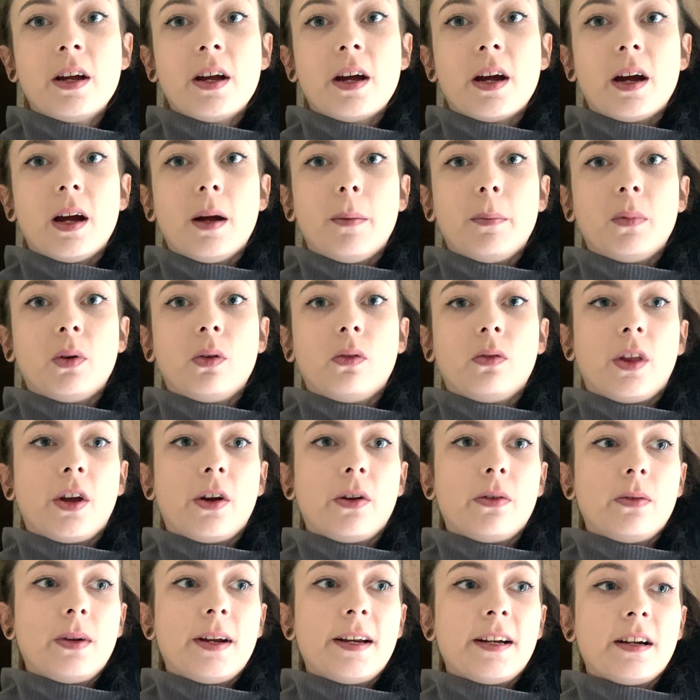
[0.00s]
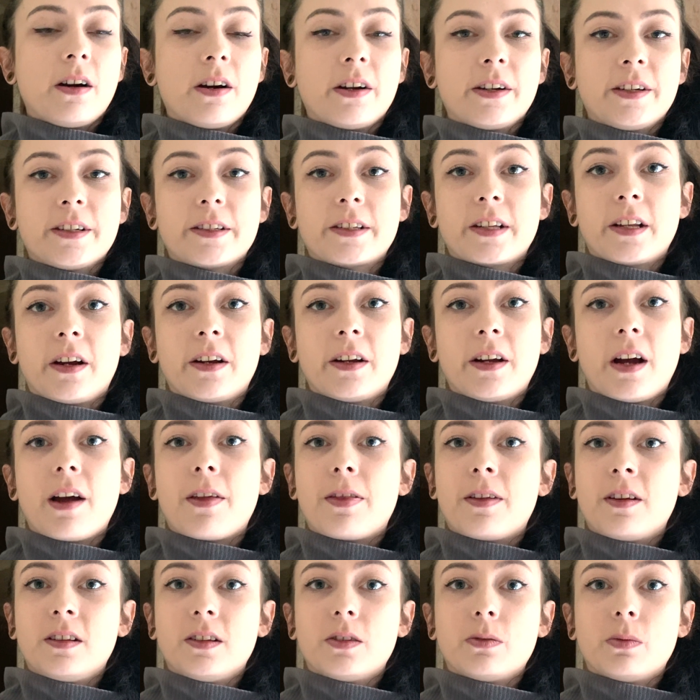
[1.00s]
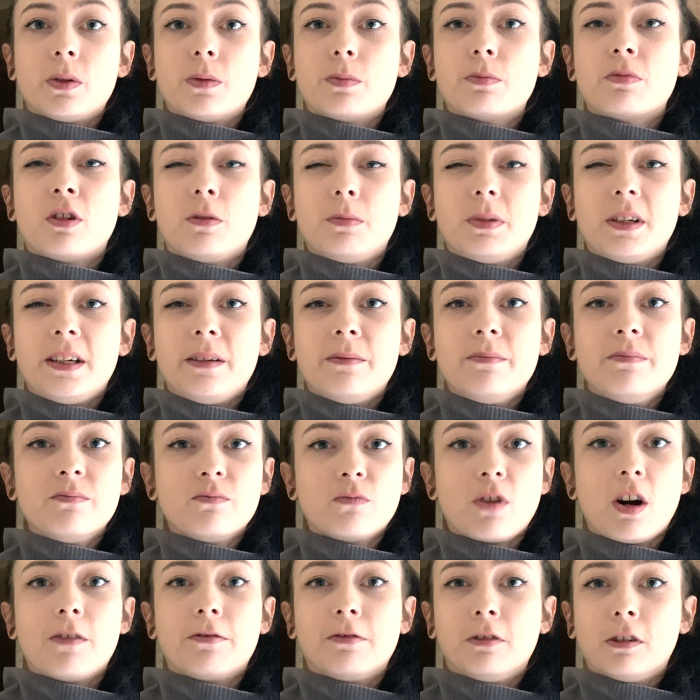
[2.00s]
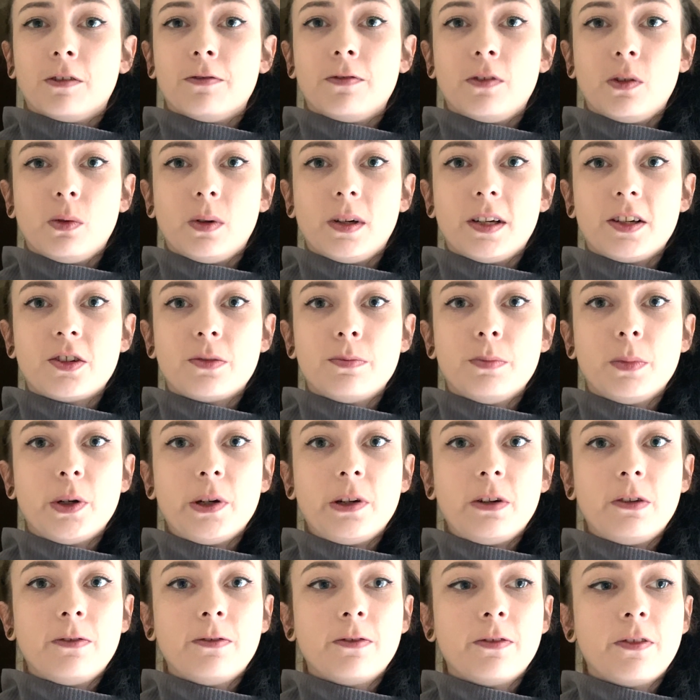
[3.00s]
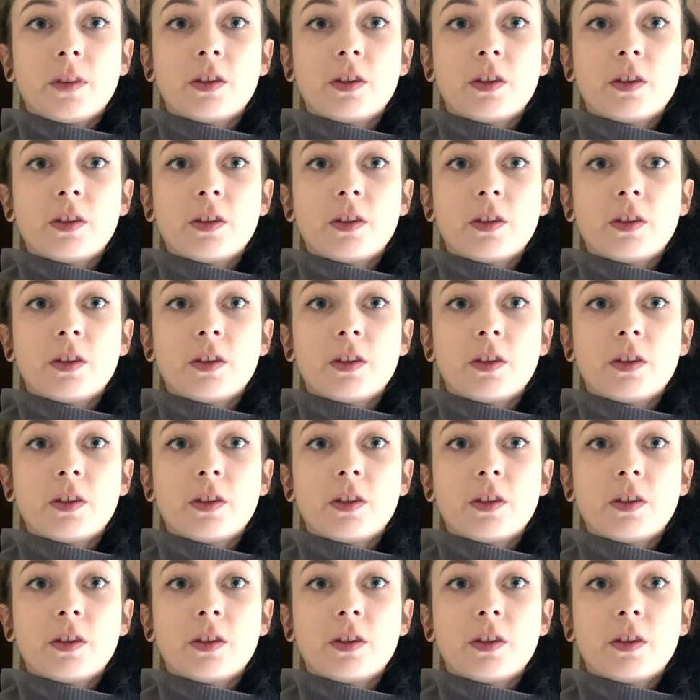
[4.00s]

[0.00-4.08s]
Although in hindsight I think this was probably rather a foolish move.